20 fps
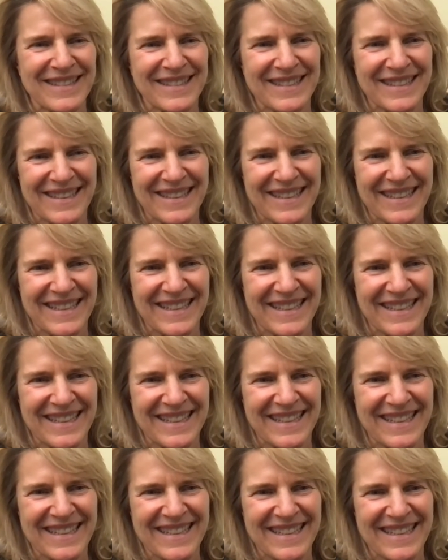
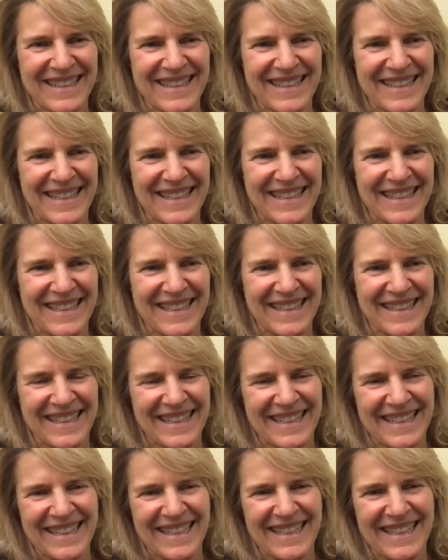
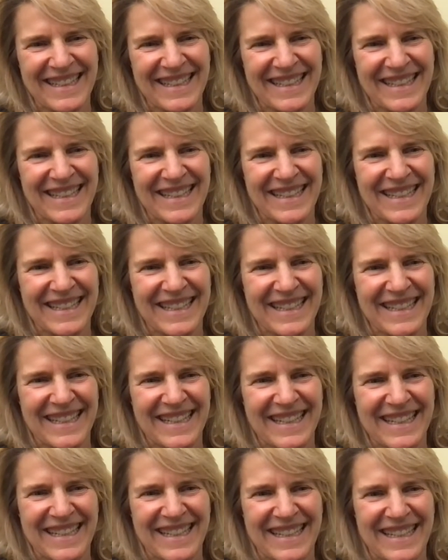
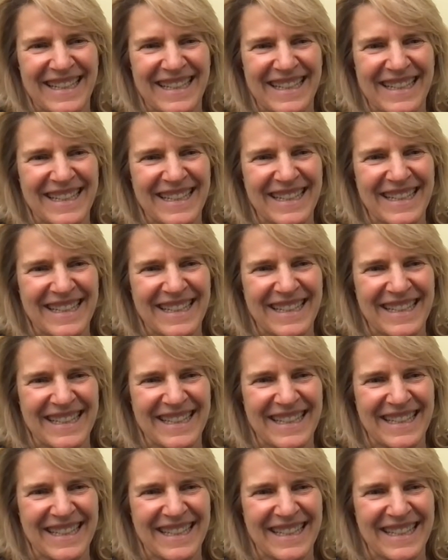(silent)